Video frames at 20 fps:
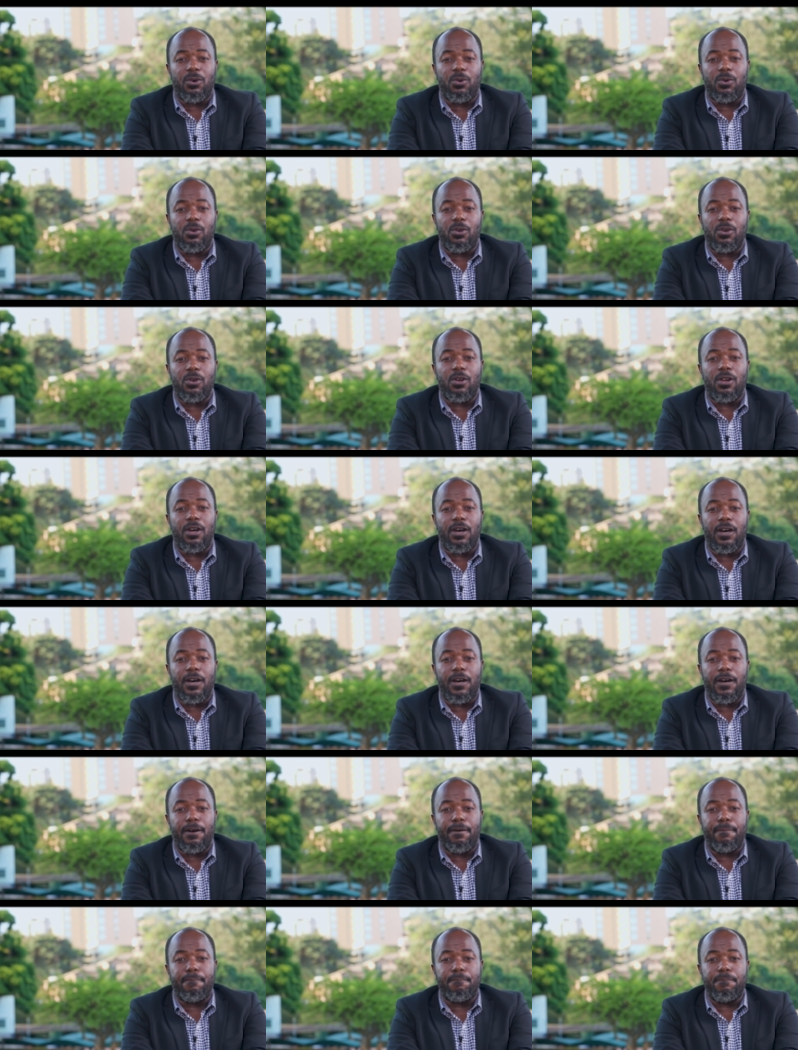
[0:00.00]
are all
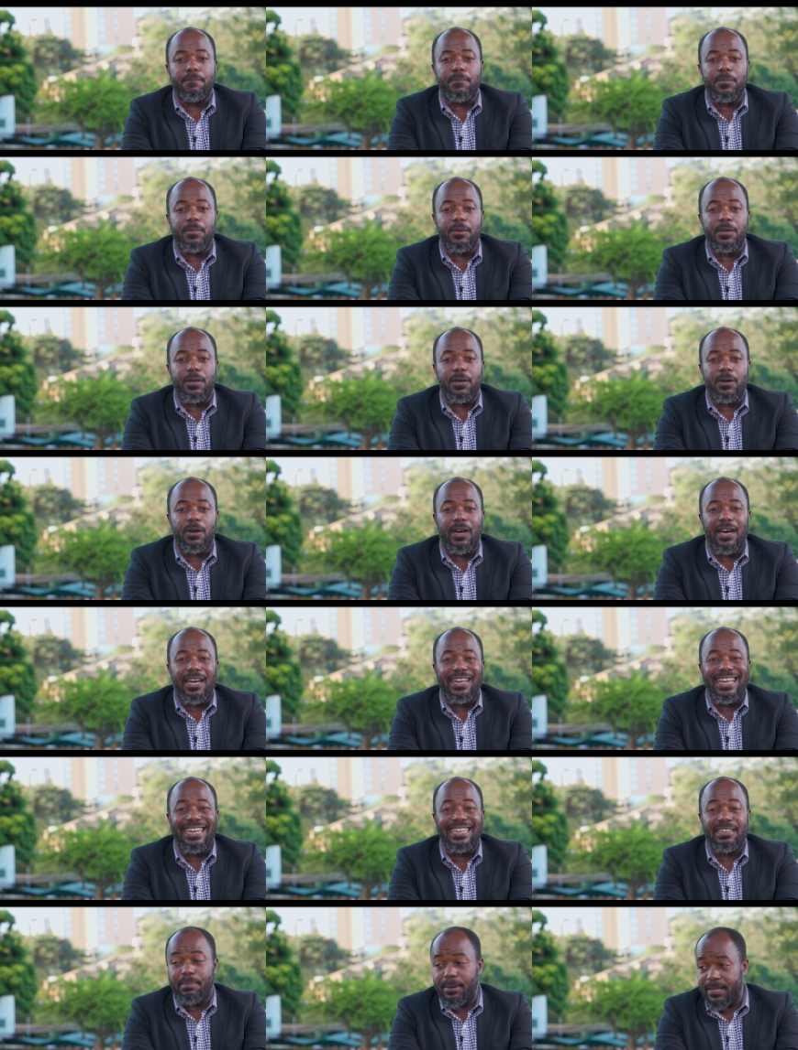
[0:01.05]

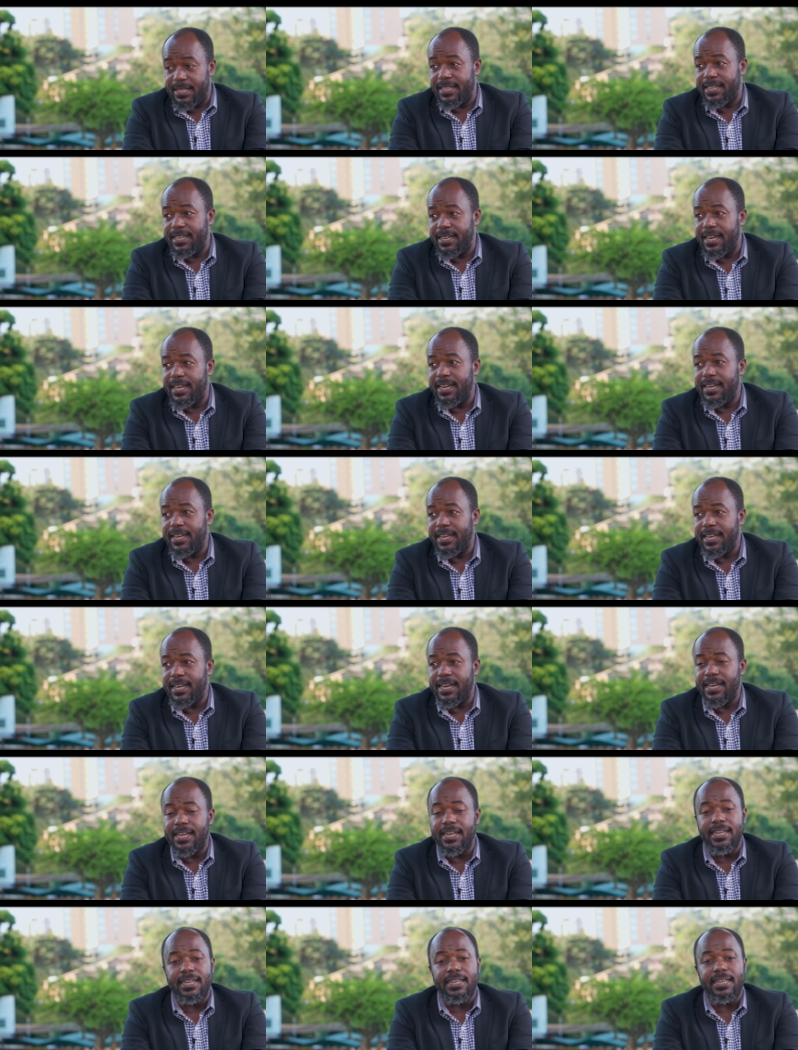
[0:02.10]
90% done.
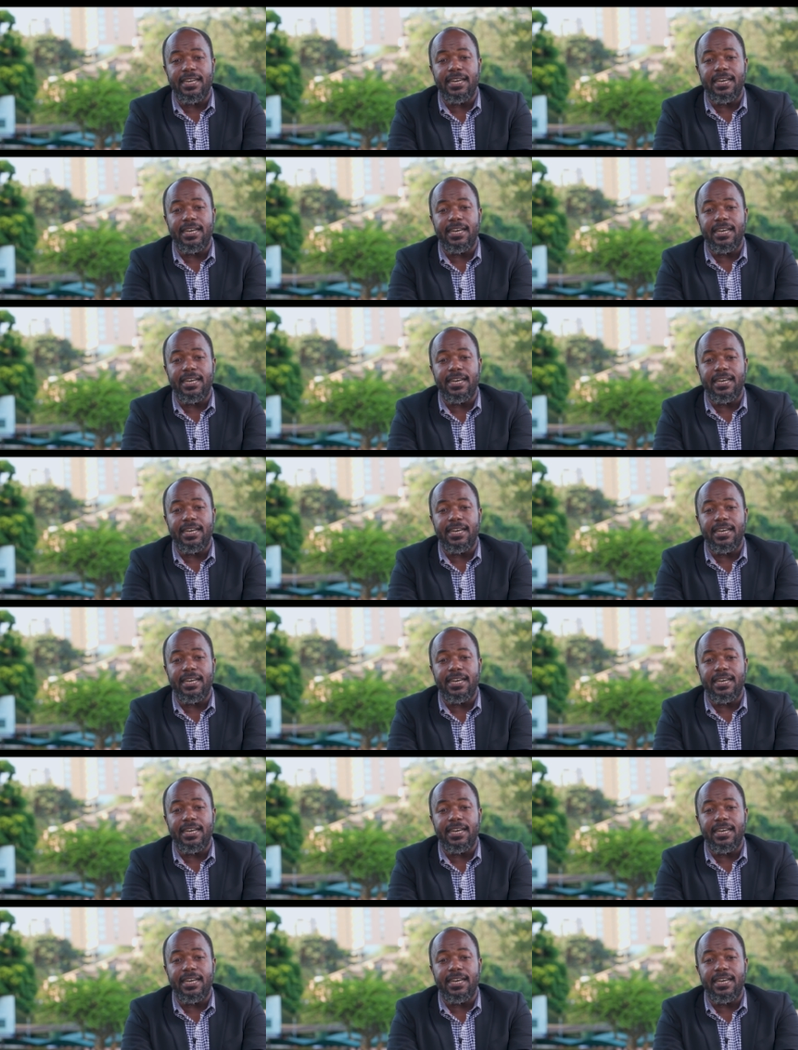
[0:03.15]
And,